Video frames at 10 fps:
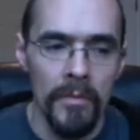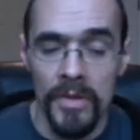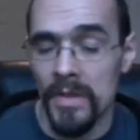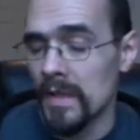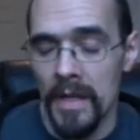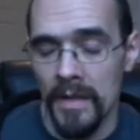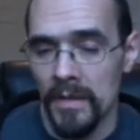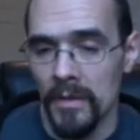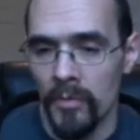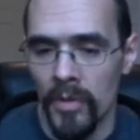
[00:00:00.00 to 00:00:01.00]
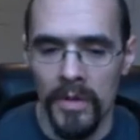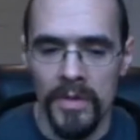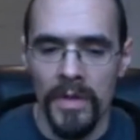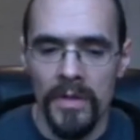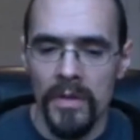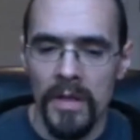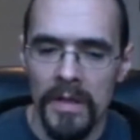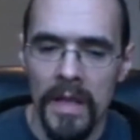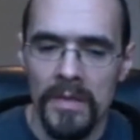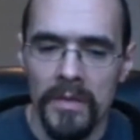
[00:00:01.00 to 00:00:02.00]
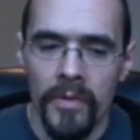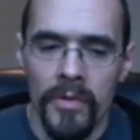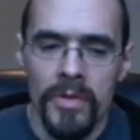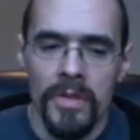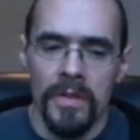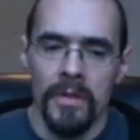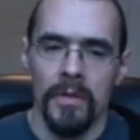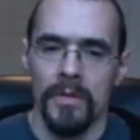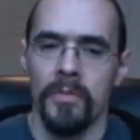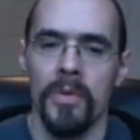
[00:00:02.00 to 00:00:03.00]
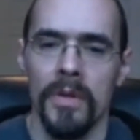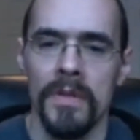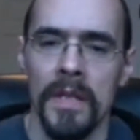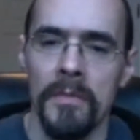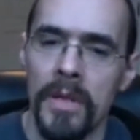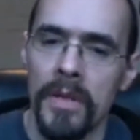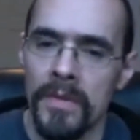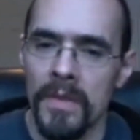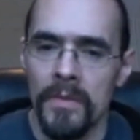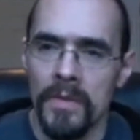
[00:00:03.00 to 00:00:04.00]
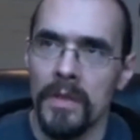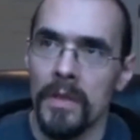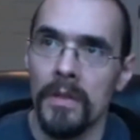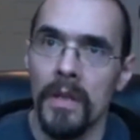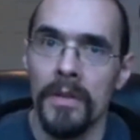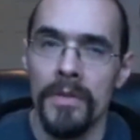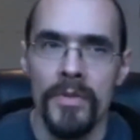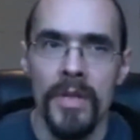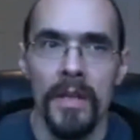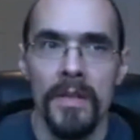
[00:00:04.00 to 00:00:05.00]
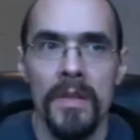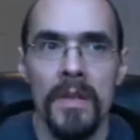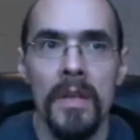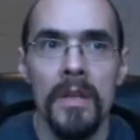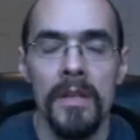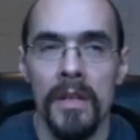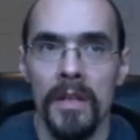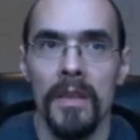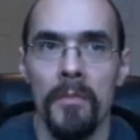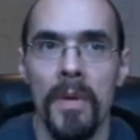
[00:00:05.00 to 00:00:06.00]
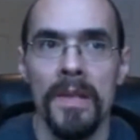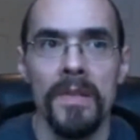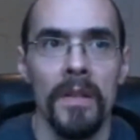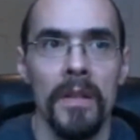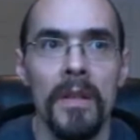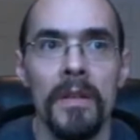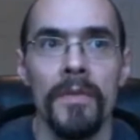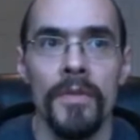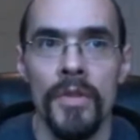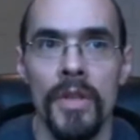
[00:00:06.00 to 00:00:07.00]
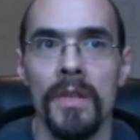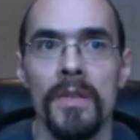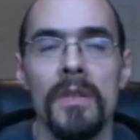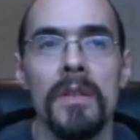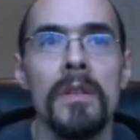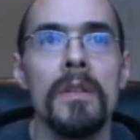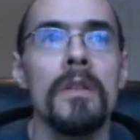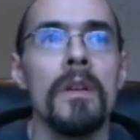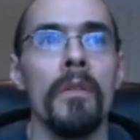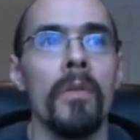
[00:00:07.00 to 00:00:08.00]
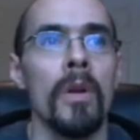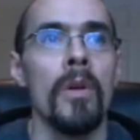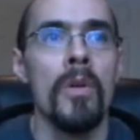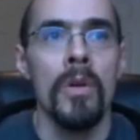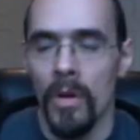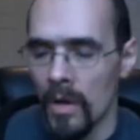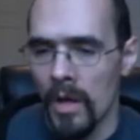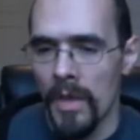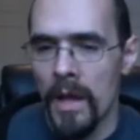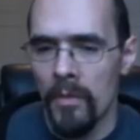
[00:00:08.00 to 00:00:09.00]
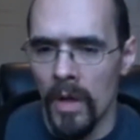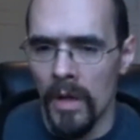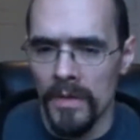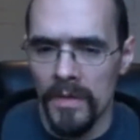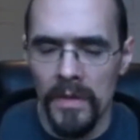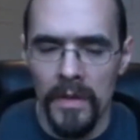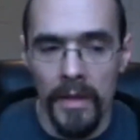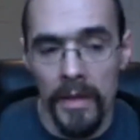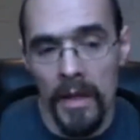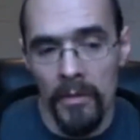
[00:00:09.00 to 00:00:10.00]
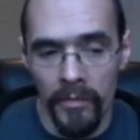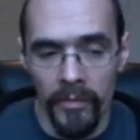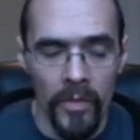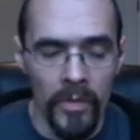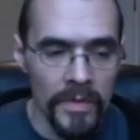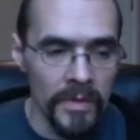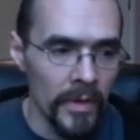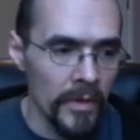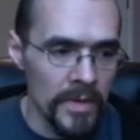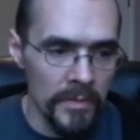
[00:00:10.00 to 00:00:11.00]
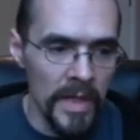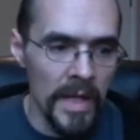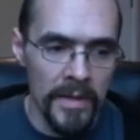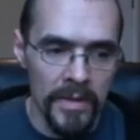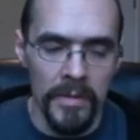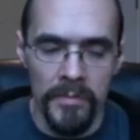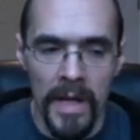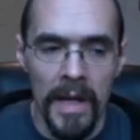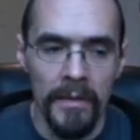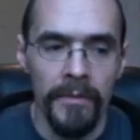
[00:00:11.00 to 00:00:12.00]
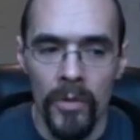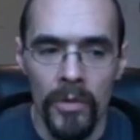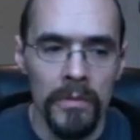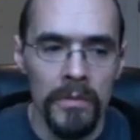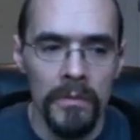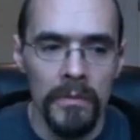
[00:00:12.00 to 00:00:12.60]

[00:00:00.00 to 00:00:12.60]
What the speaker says: which is an excellent book. So these are condensed versions of those books. Anybody who's interested in eugenics can get the basic gist of what a horror all that was. And then I would, of course, encourage them to actually buy the full